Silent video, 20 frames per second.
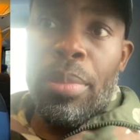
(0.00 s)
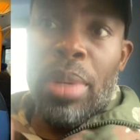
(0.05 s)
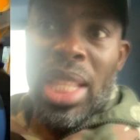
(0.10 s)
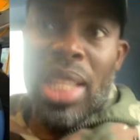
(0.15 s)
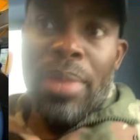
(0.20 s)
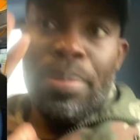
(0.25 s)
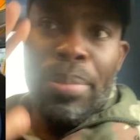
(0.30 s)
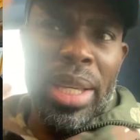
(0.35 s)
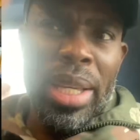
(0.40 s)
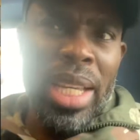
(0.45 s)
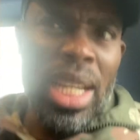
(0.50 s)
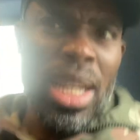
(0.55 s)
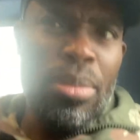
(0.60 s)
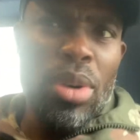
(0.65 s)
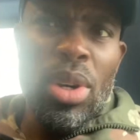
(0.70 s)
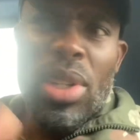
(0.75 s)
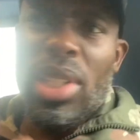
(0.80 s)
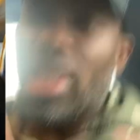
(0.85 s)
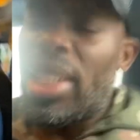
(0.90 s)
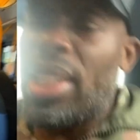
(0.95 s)
But the bigger
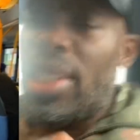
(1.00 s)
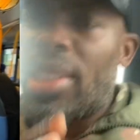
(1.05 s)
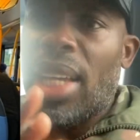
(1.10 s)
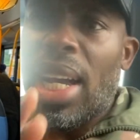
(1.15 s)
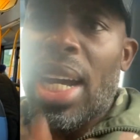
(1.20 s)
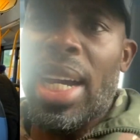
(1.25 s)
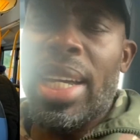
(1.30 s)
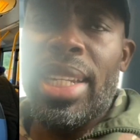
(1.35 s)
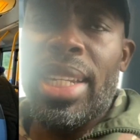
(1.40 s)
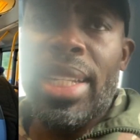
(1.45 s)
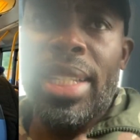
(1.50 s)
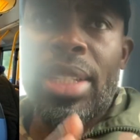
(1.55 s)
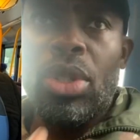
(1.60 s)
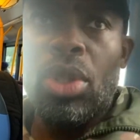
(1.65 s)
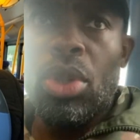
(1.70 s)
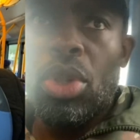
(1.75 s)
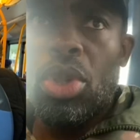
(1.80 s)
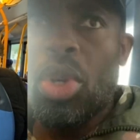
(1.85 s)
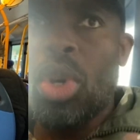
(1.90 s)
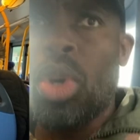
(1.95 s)
buses hardly
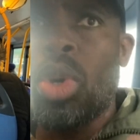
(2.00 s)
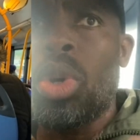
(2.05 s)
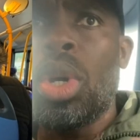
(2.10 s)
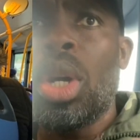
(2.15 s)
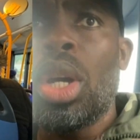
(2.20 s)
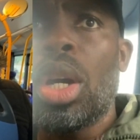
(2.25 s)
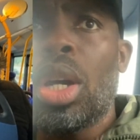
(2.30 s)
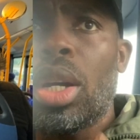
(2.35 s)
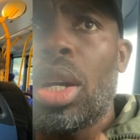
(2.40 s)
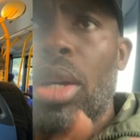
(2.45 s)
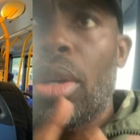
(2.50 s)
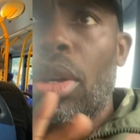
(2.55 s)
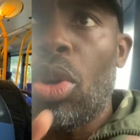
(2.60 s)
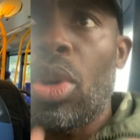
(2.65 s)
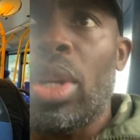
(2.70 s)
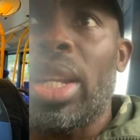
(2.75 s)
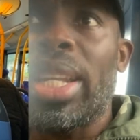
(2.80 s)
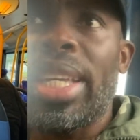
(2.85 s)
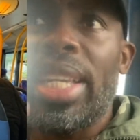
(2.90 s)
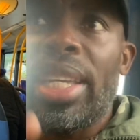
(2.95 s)
do so,
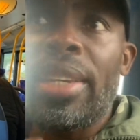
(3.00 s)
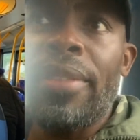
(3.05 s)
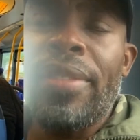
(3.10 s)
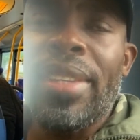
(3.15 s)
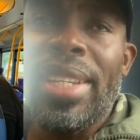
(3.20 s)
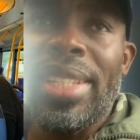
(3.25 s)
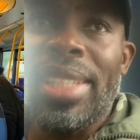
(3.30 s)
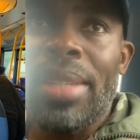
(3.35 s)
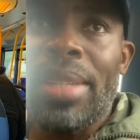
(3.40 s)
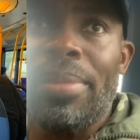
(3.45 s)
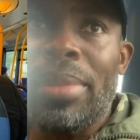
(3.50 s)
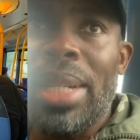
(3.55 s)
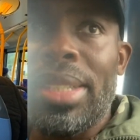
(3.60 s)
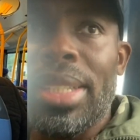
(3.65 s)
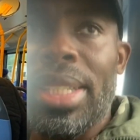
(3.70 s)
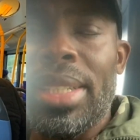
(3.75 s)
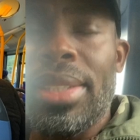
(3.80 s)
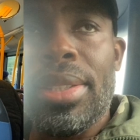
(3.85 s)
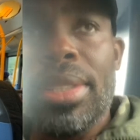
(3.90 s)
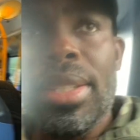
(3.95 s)
only if there's
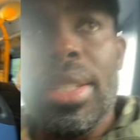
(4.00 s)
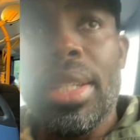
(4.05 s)
emergency.